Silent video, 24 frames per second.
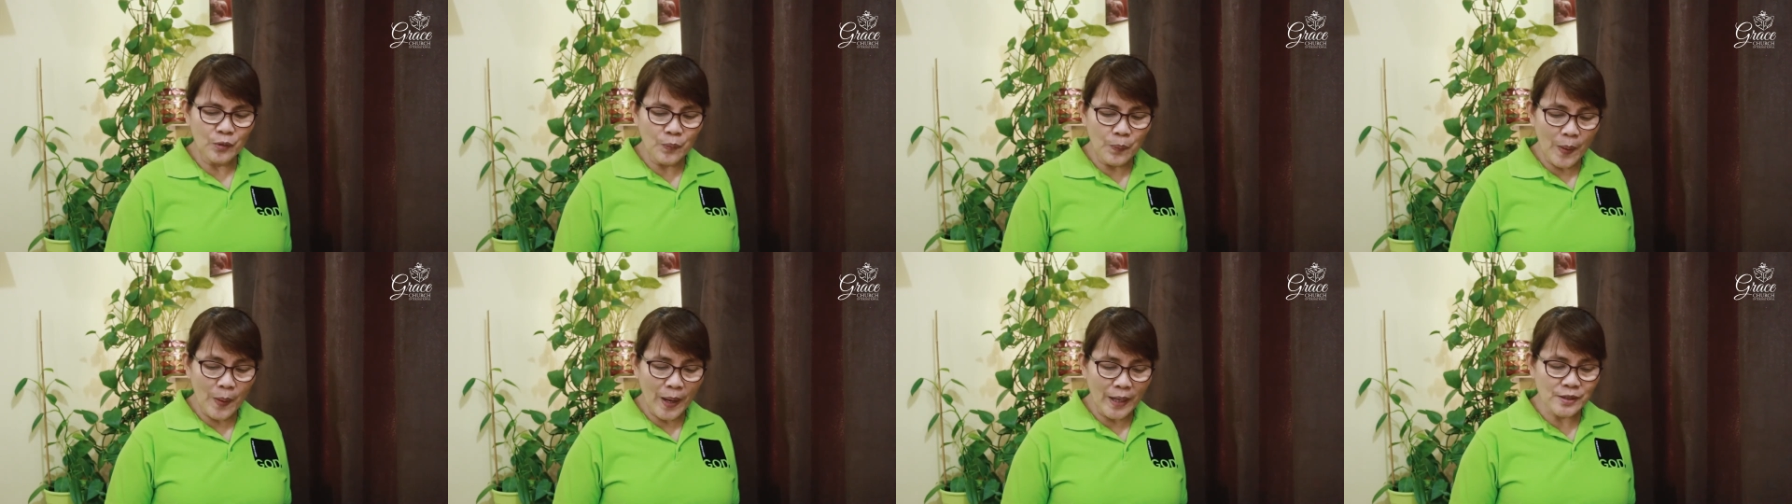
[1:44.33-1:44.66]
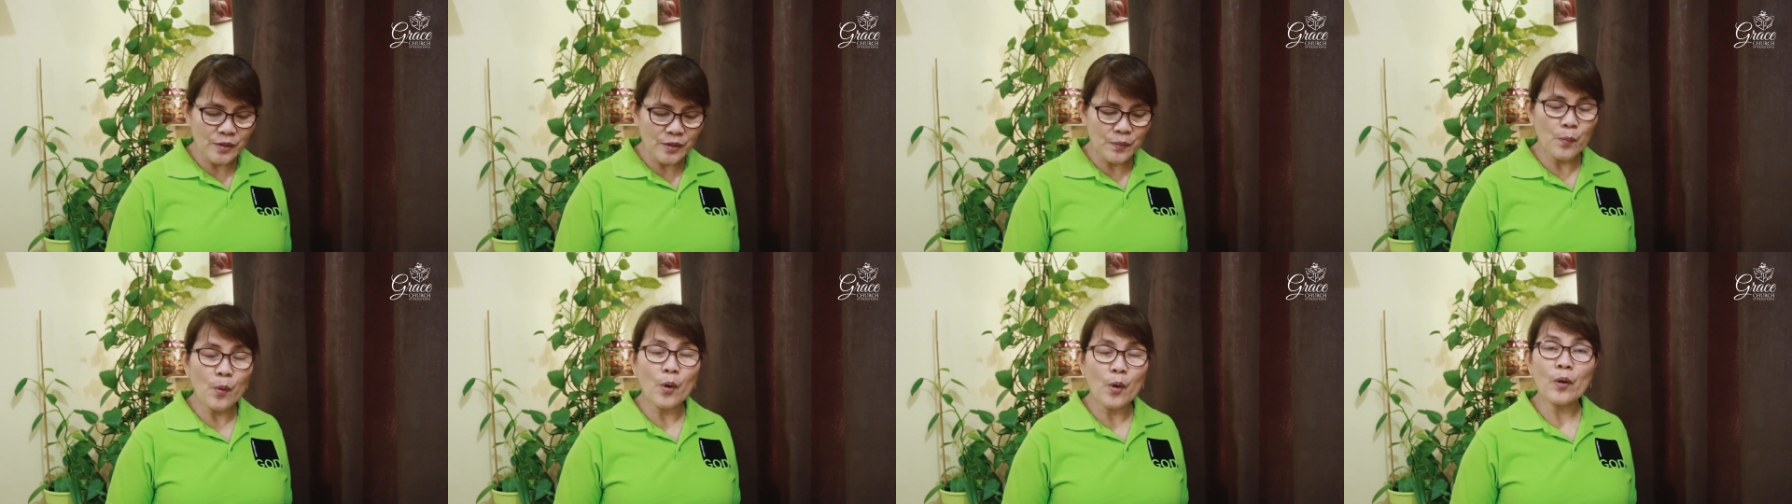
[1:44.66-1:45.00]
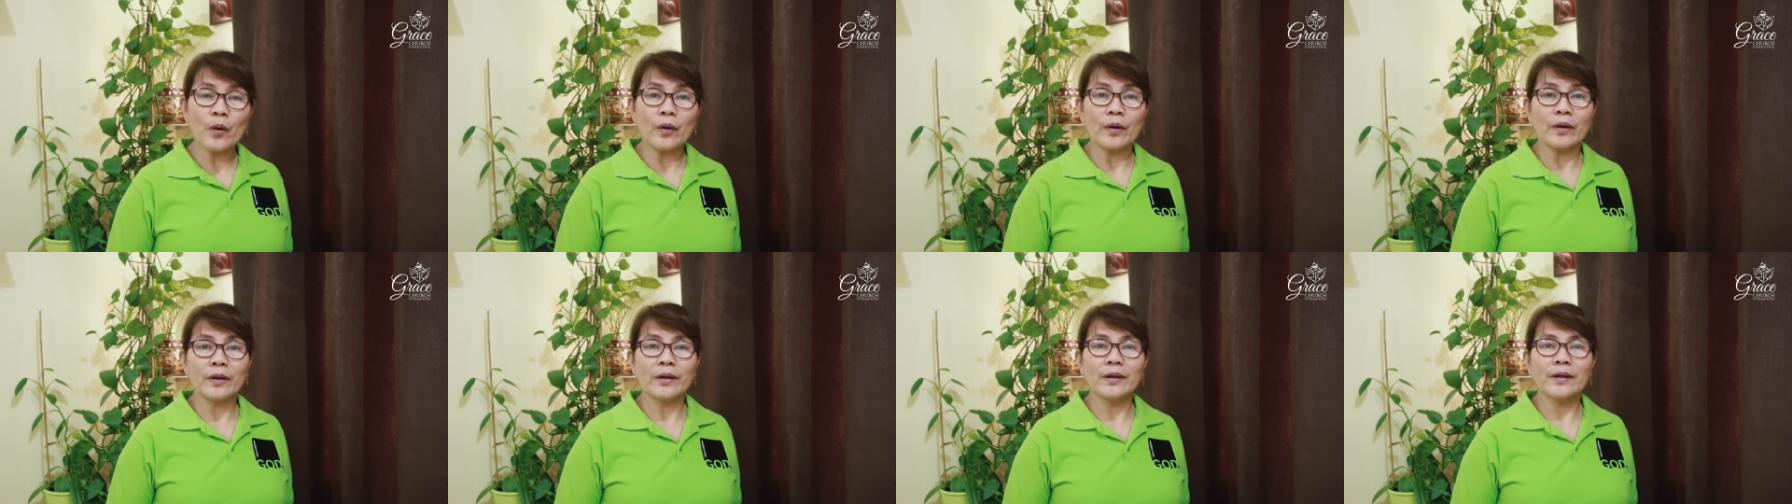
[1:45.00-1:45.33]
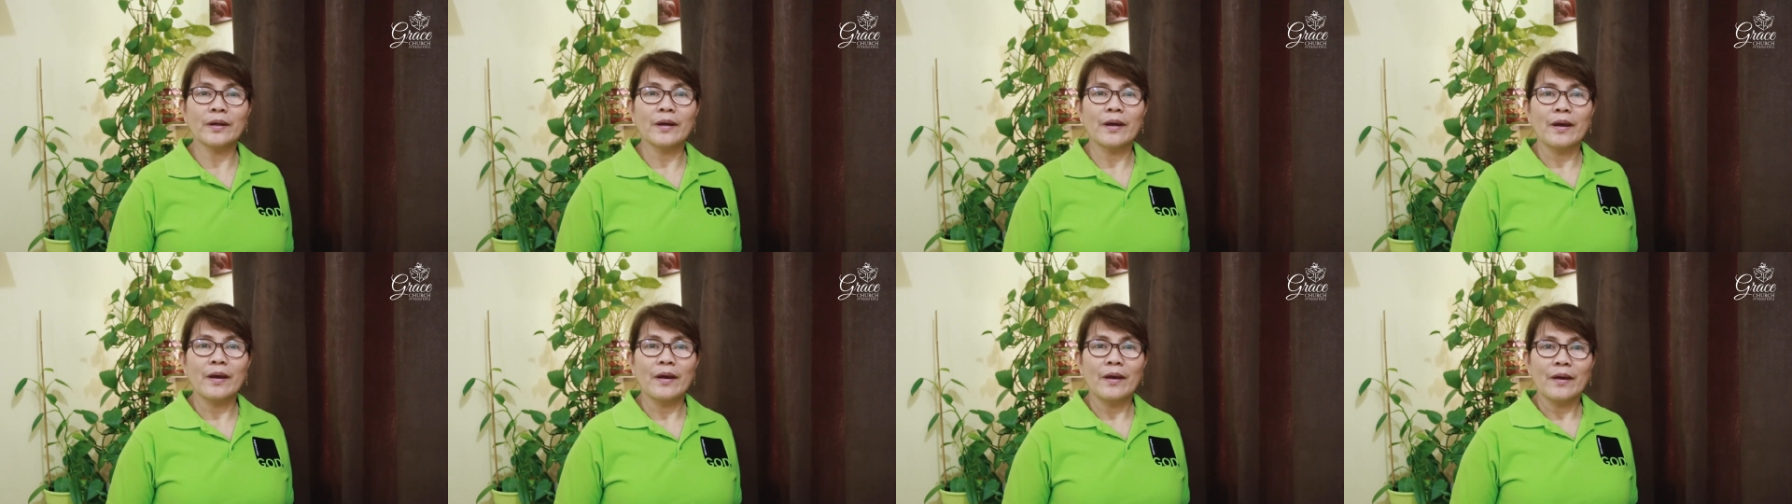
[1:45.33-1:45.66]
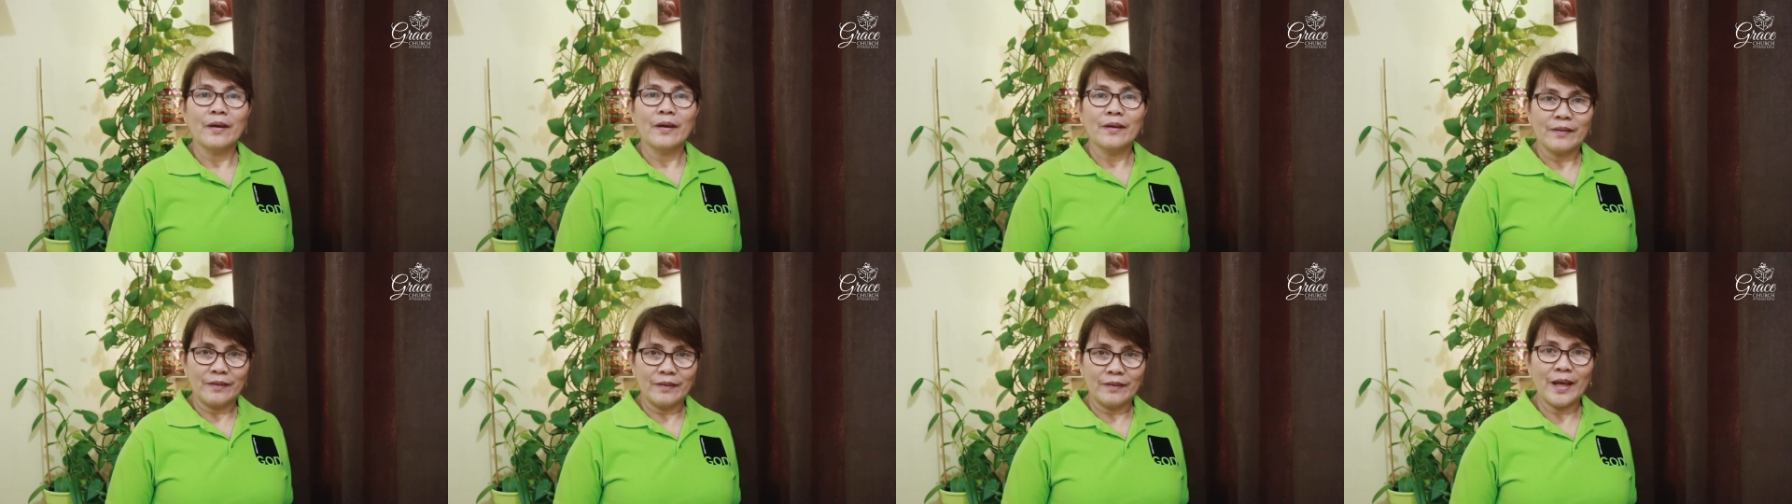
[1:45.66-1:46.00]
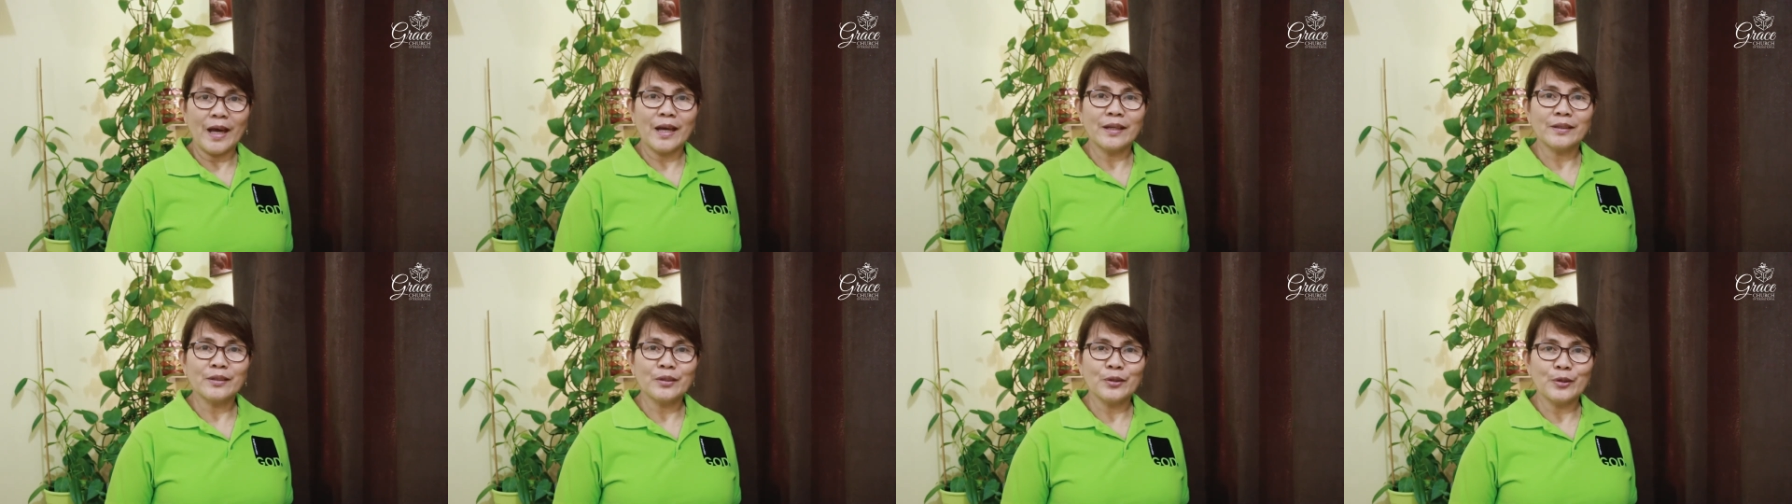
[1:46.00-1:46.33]
to pass more
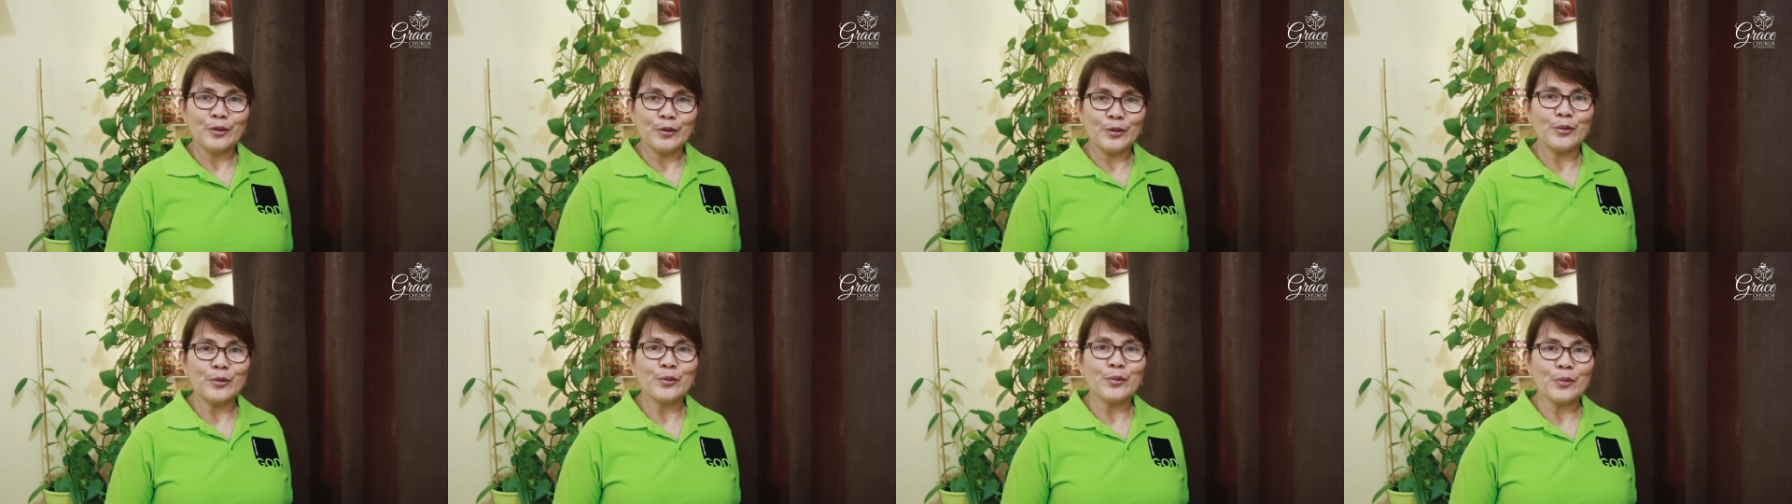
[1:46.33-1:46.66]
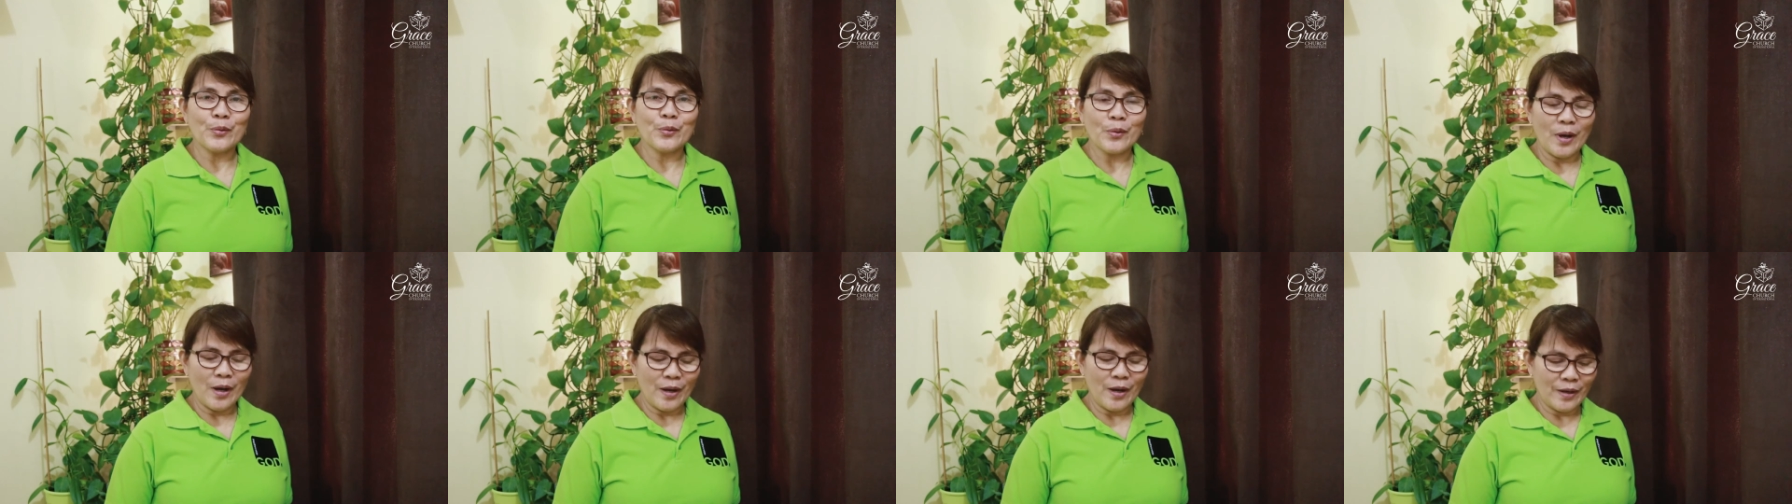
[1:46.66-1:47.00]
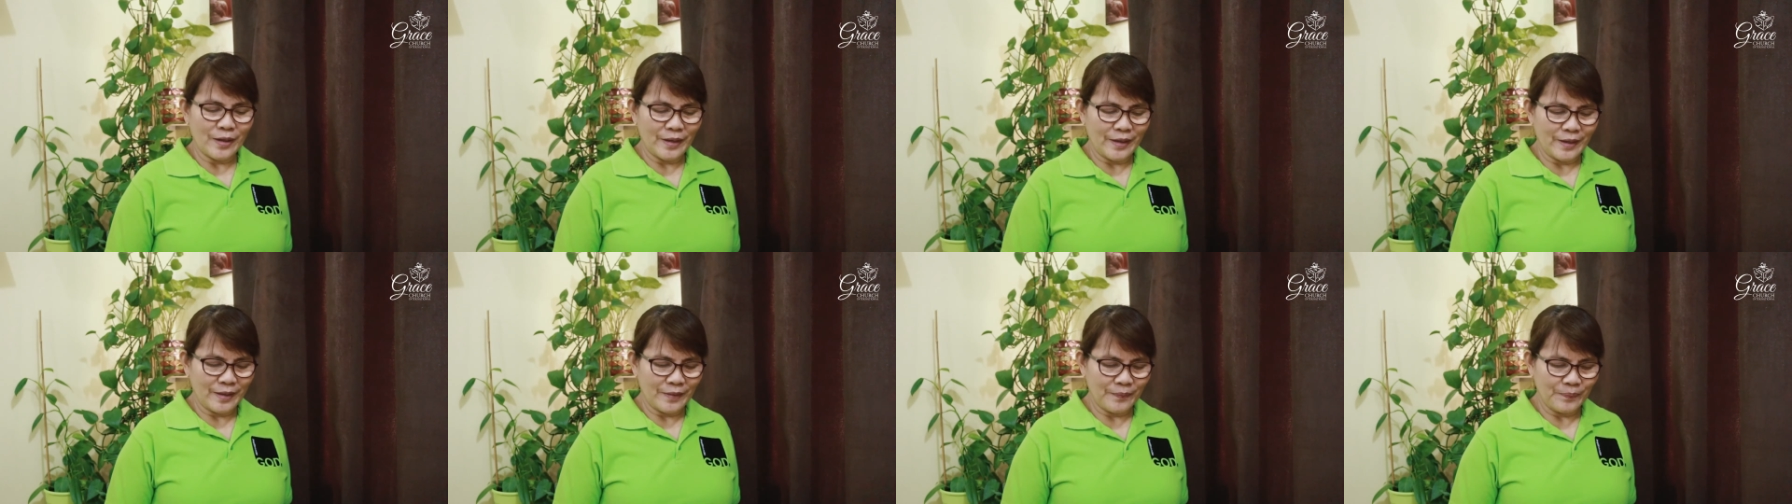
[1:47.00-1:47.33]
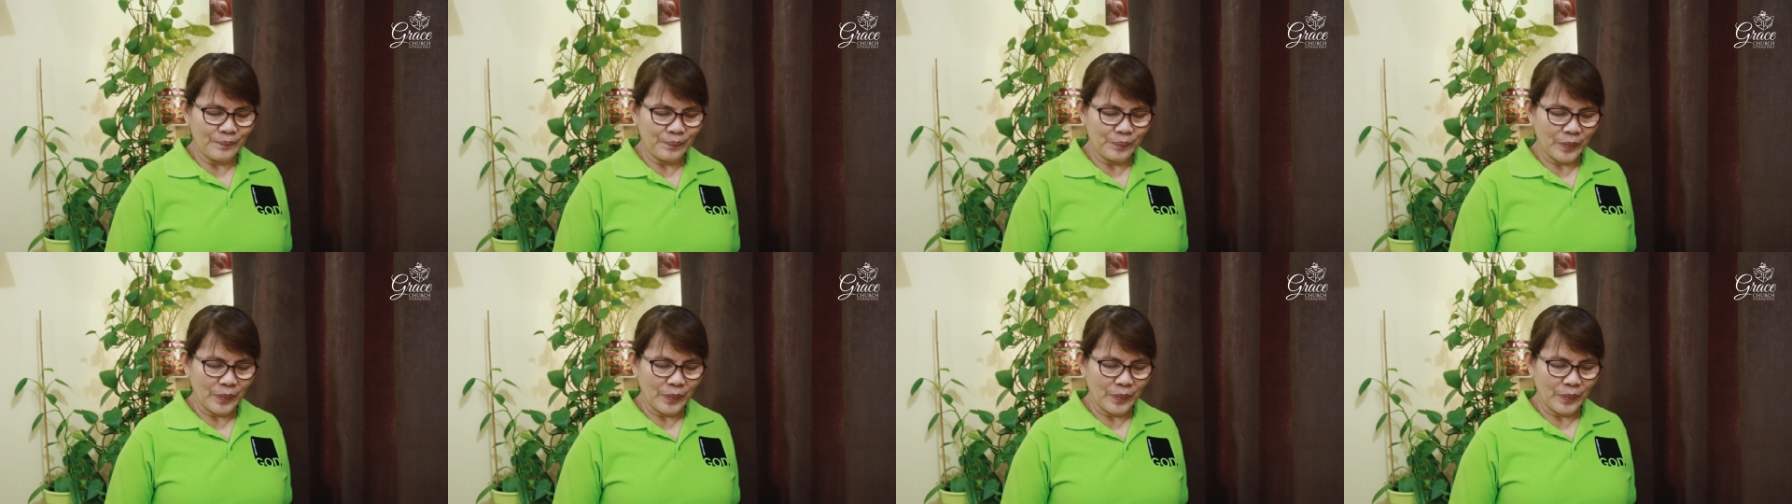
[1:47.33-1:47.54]
than you are.